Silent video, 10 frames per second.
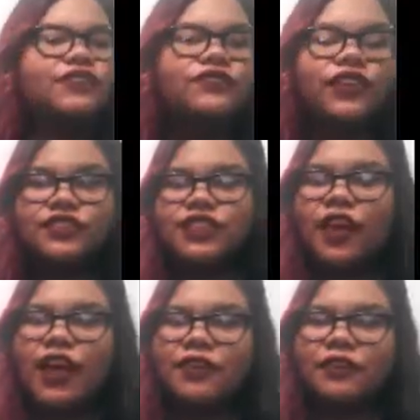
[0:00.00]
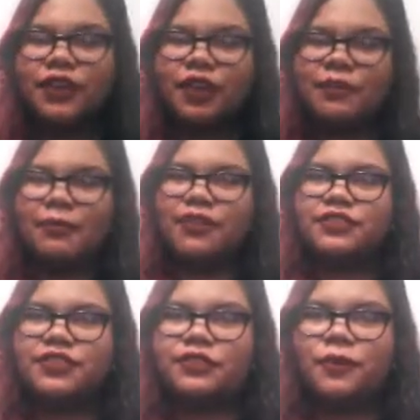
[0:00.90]
is the first song I ever heard by
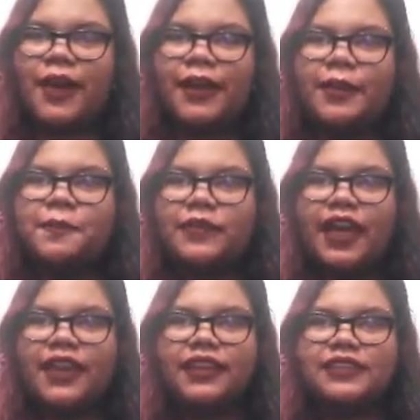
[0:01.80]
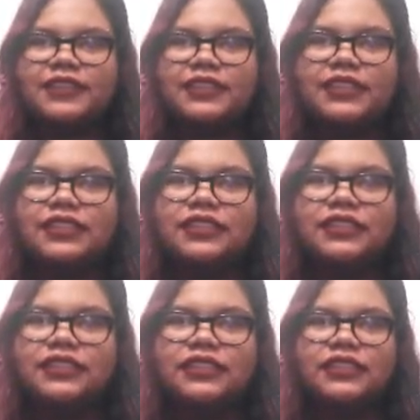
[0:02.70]
Motionless in White. That is
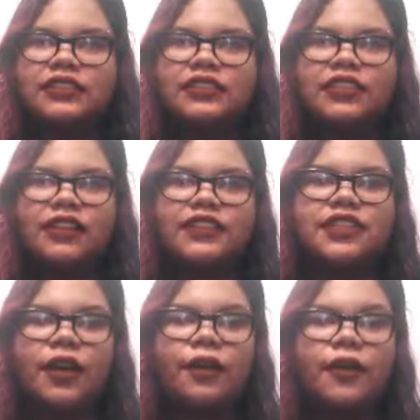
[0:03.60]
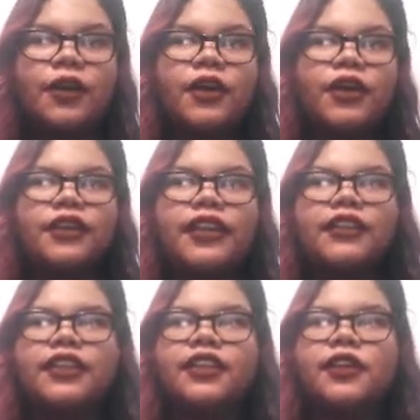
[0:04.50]
the song I saw,
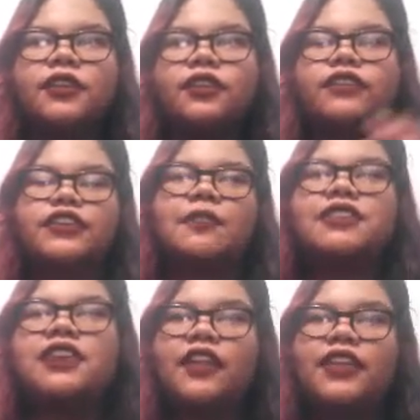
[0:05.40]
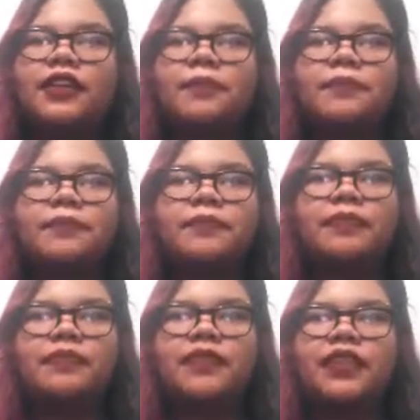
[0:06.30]
technically, the first time I saw them,
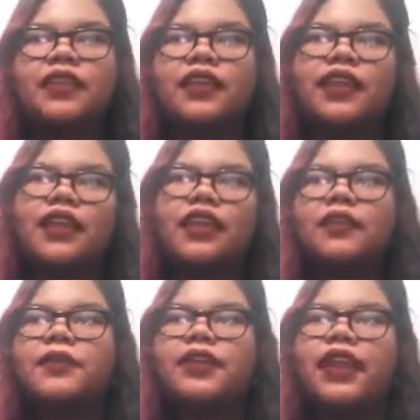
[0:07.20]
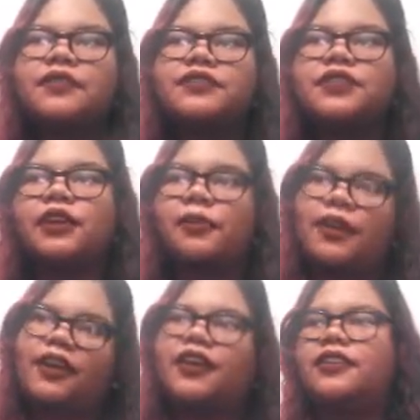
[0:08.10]
when I was just like, oh
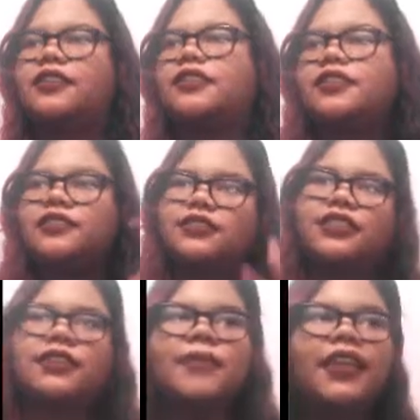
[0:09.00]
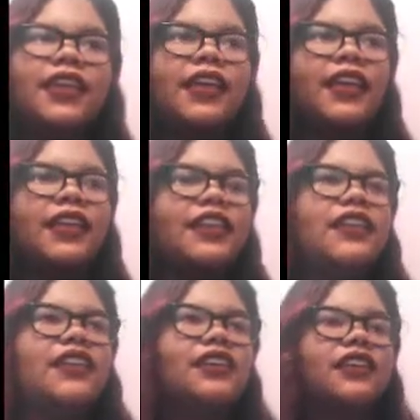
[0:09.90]
my god, that's them. And
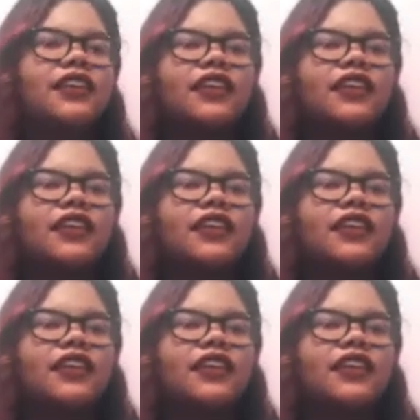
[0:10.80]
then